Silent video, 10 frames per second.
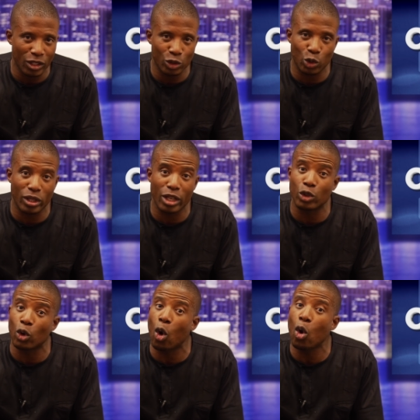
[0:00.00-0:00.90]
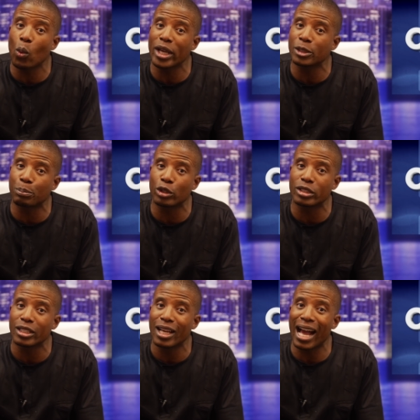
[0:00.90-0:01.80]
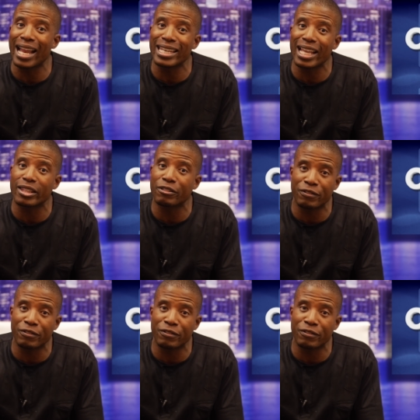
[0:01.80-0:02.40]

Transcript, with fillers: so that you always put another